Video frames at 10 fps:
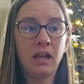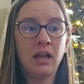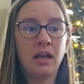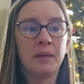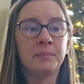
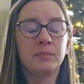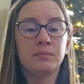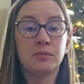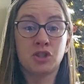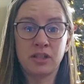and I'm
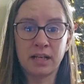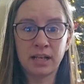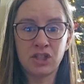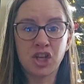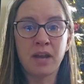getting
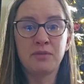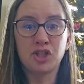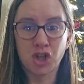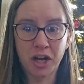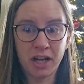in shape to
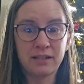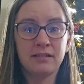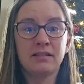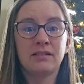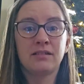train
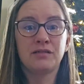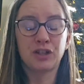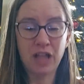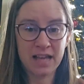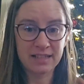for
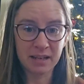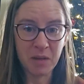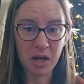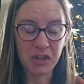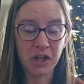Glass City
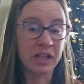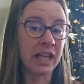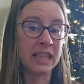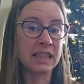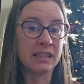Marathon,
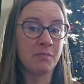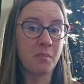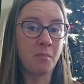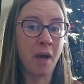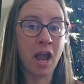and
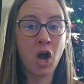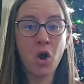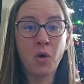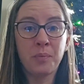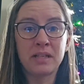my
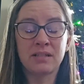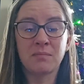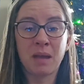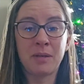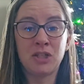hope is to
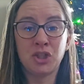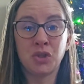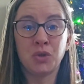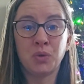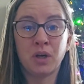maybe
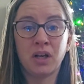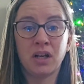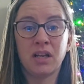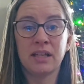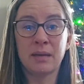
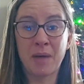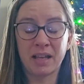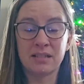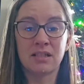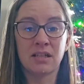get back
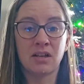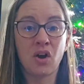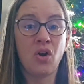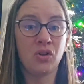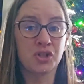into
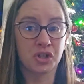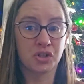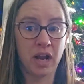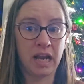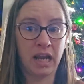ultra
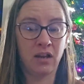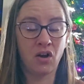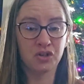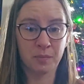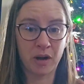
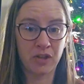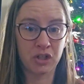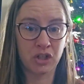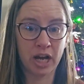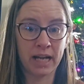marathon
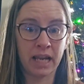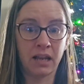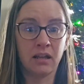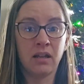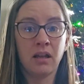training
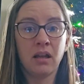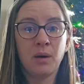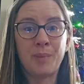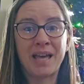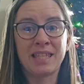
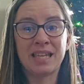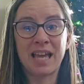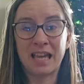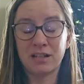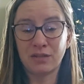by the
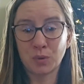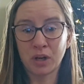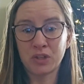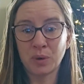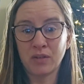end of
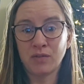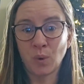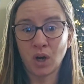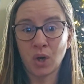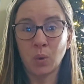
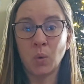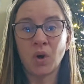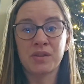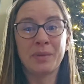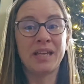2024
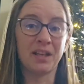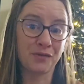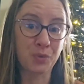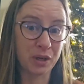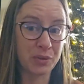or the beginning of
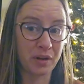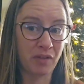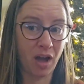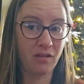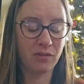
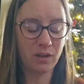2025,